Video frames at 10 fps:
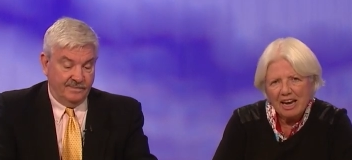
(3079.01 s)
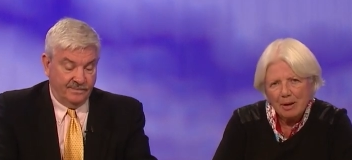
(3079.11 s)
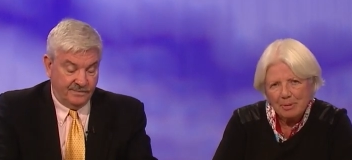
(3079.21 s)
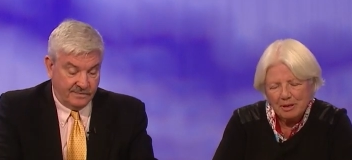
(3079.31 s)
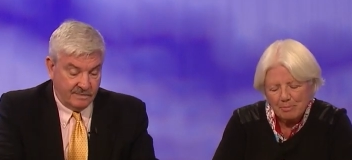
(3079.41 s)

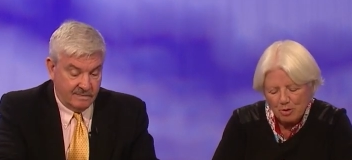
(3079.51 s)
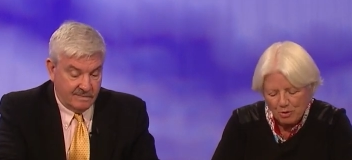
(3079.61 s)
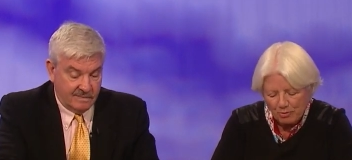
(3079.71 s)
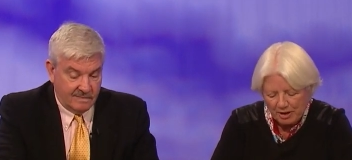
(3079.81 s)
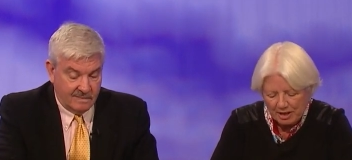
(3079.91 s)
Speaker 1: Abbey
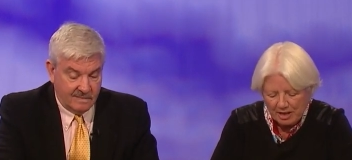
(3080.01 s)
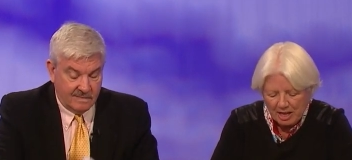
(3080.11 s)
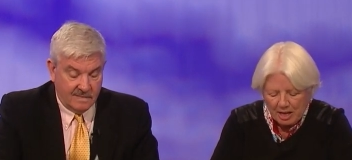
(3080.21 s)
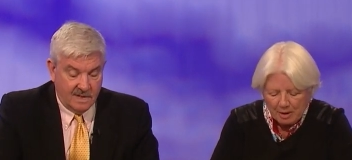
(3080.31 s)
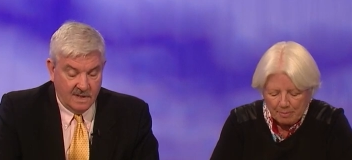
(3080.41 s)
movie
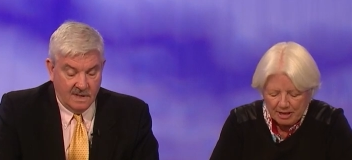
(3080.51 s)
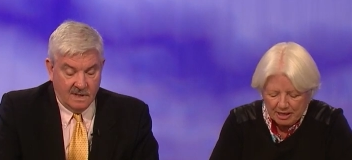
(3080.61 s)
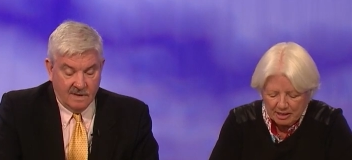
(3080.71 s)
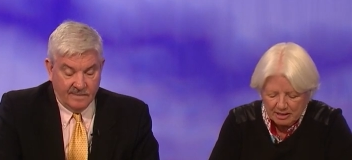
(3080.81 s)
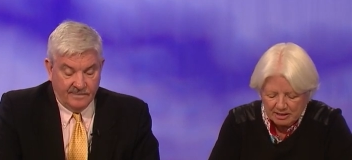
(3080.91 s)

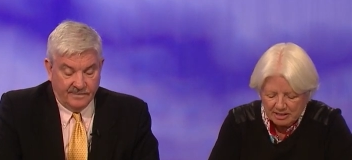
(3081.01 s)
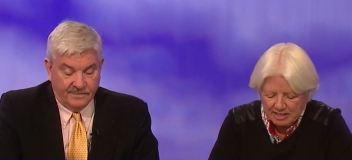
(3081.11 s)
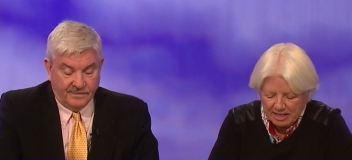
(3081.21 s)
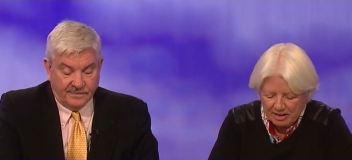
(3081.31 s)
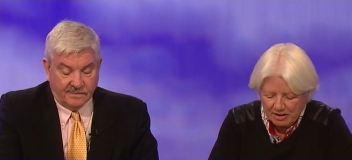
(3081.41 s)
because
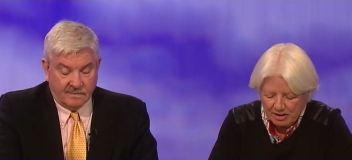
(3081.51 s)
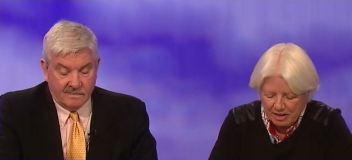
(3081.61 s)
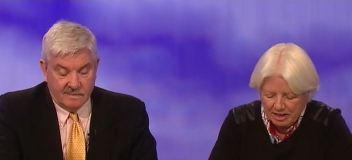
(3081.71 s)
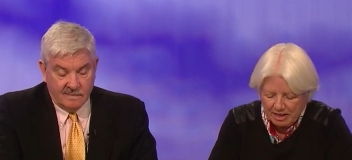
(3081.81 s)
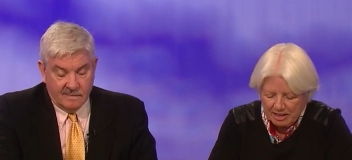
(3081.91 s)
there
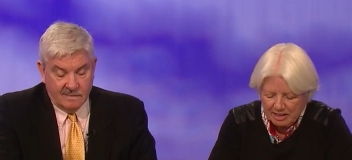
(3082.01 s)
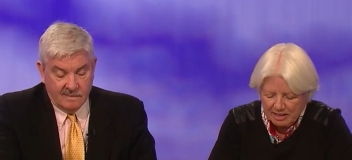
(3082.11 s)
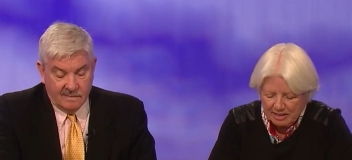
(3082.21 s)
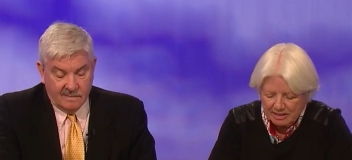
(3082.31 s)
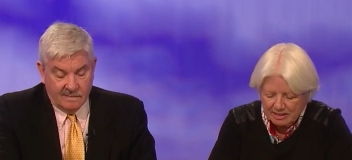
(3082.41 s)

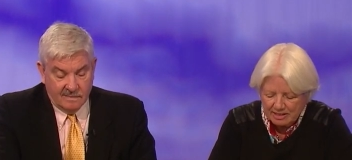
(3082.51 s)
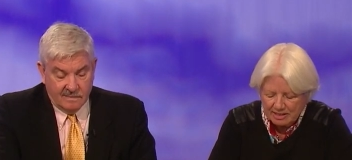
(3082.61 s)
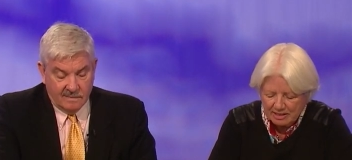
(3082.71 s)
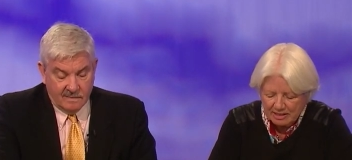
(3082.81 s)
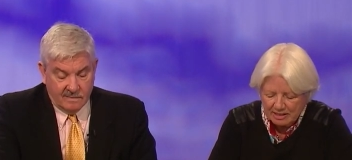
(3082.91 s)
is
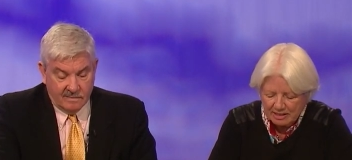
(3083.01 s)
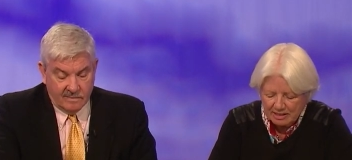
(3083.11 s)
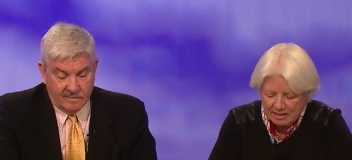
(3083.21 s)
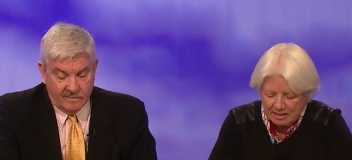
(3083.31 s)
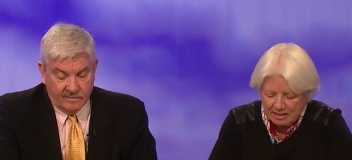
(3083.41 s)

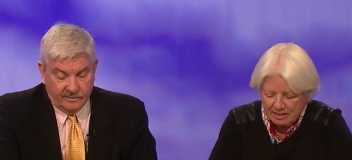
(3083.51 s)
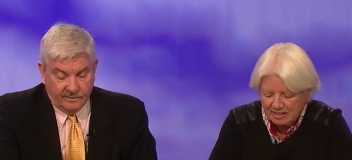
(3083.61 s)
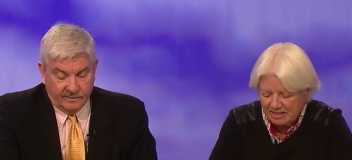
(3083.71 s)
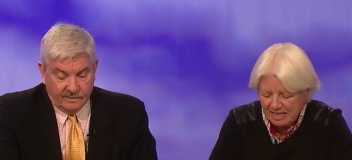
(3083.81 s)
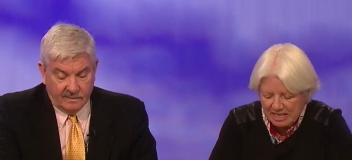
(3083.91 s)
a, a
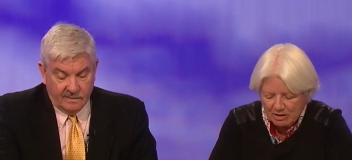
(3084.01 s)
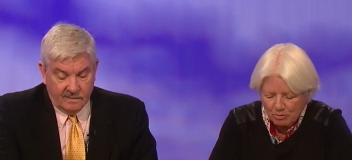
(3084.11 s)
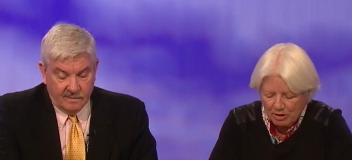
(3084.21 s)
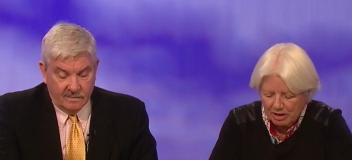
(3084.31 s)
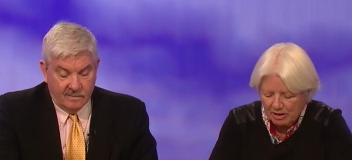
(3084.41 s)
scene
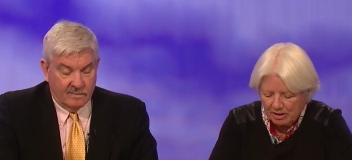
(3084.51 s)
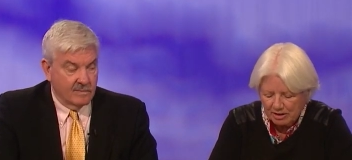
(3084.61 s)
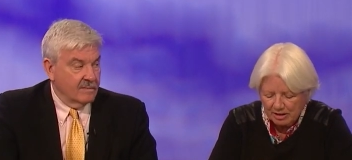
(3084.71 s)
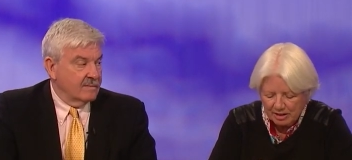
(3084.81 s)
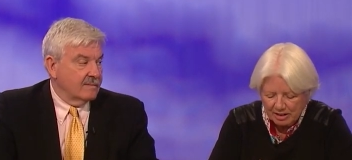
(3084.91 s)

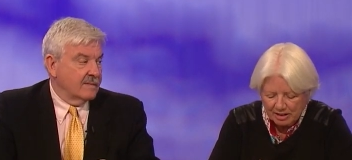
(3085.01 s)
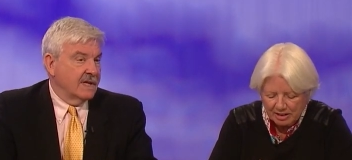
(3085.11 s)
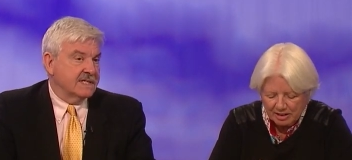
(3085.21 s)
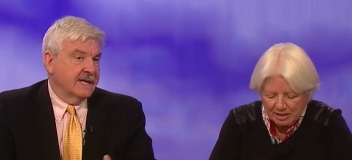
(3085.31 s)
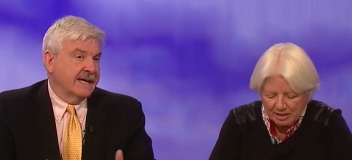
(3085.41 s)
where
Speaker 2: uh,
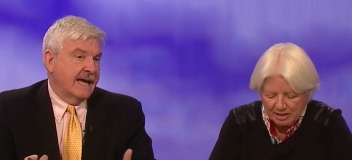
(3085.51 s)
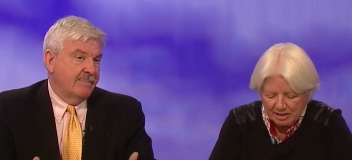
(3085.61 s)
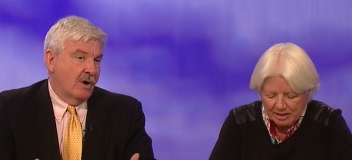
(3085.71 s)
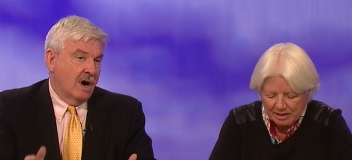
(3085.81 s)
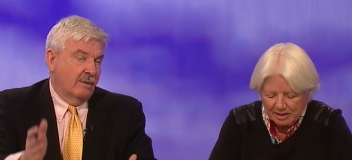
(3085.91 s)
it's in a gay
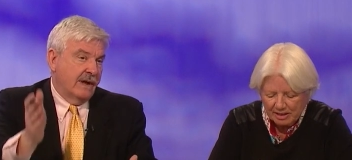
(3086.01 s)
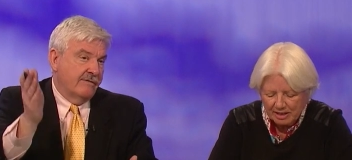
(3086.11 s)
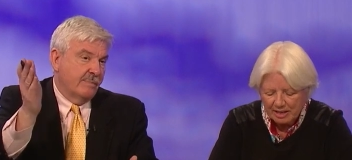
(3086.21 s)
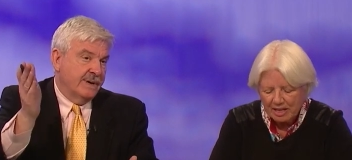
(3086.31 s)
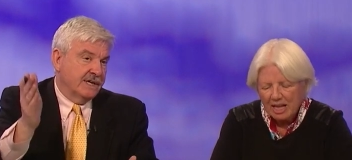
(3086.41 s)
bar. We have
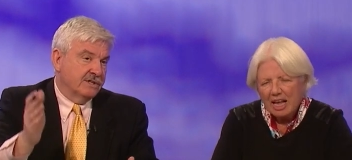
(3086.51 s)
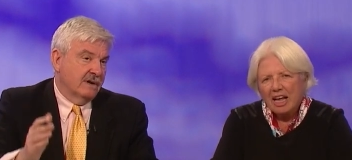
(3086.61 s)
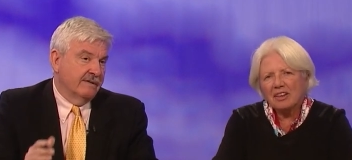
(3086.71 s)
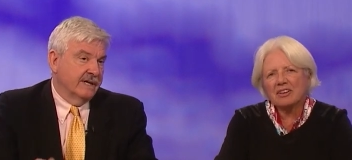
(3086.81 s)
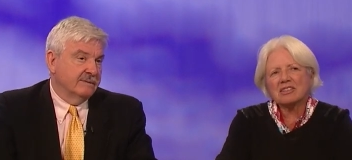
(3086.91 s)
a picture
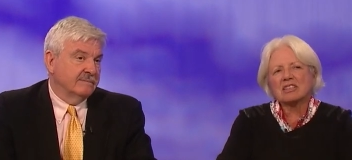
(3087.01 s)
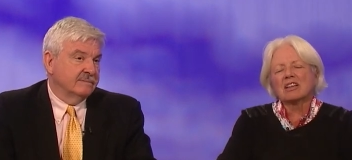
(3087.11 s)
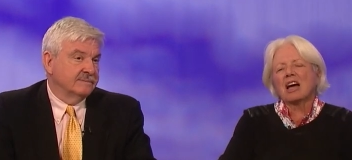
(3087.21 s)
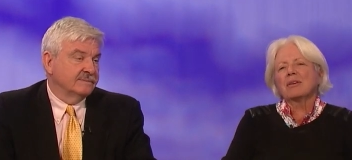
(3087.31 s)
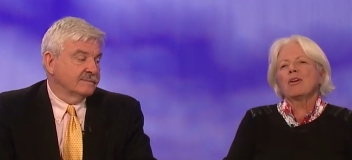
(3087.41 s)
of it. And there's a
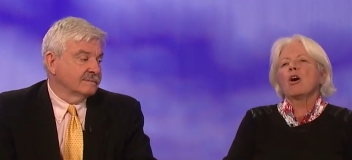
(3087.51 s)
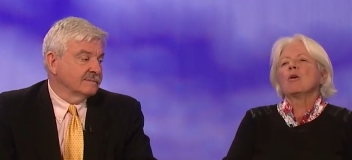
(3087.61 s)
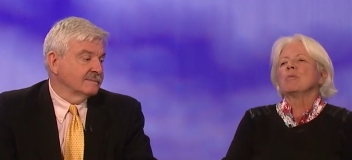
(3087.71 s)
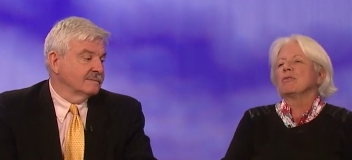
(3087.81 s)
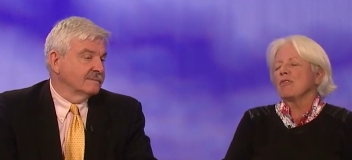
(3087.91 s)
Speaker 1: lot of
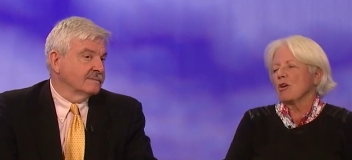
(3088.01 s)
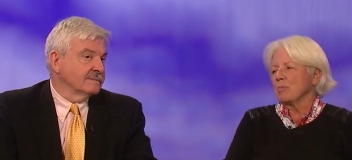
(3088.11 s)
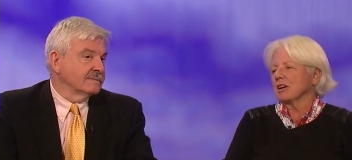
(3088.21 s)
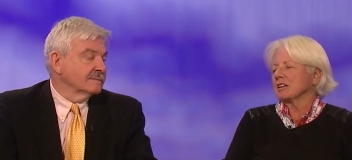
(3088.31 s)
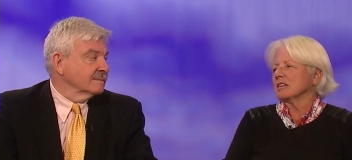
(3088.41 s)

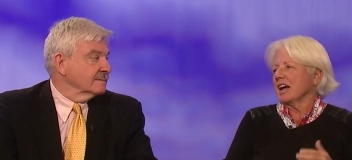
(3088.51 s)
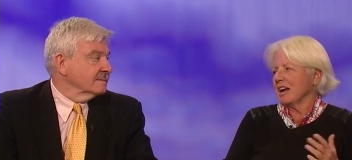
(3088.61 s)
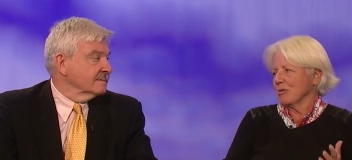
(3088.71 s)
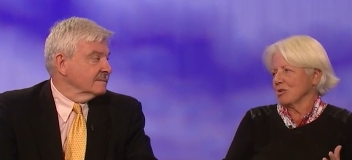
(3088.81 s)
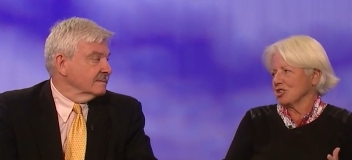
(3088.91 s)
homophobic
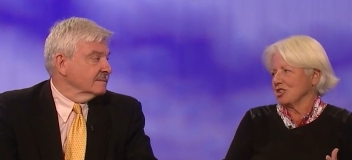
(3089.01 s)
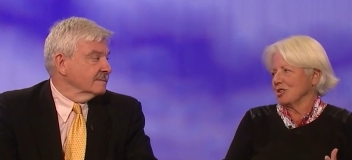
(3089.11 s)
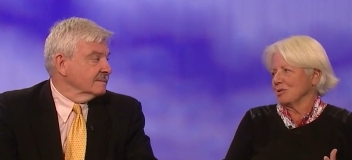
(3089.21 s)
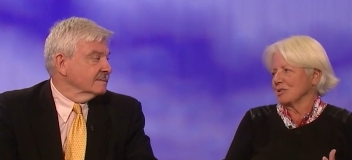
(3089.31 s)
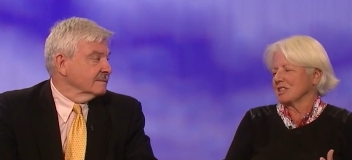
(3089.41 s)
language
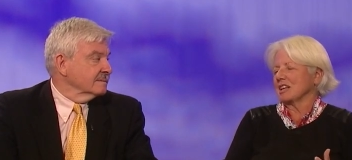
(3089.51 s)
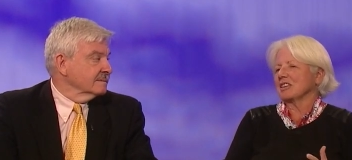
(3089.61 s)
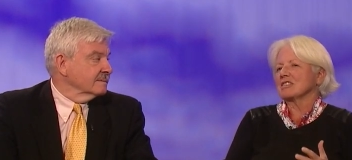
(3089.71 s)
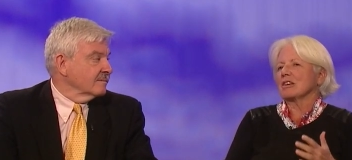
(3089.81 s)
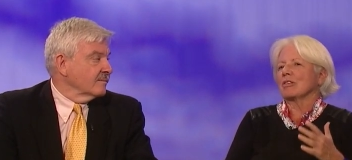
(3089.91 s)
used, and
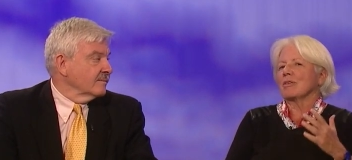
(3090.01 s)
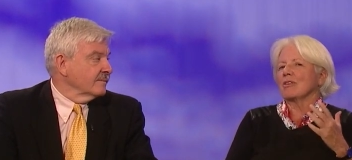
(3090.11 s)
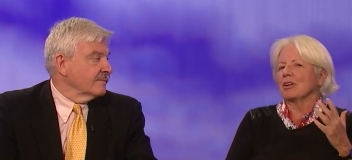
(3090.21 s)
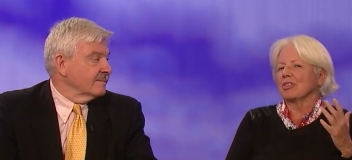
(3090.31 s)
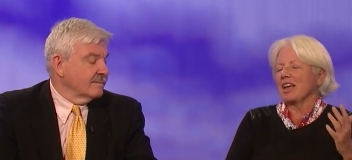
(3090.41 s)
so they
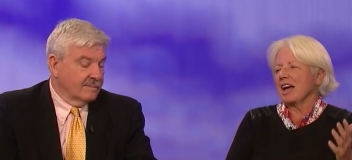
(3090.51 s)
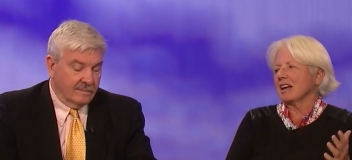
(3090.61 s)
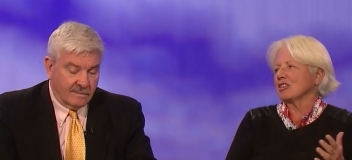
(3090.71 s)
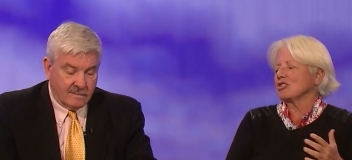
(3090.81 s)
felt that